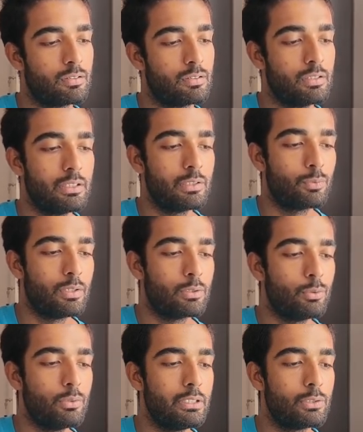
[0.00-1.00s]
equal
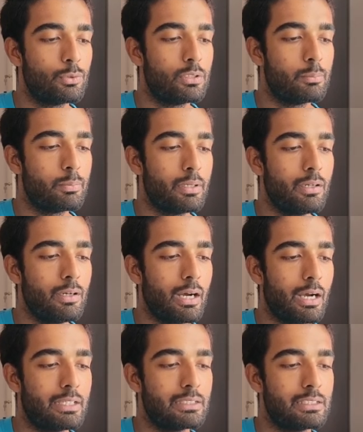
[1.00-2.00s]
to e to the power
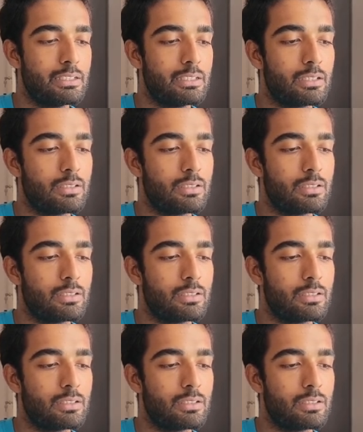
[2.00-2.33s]
I theta.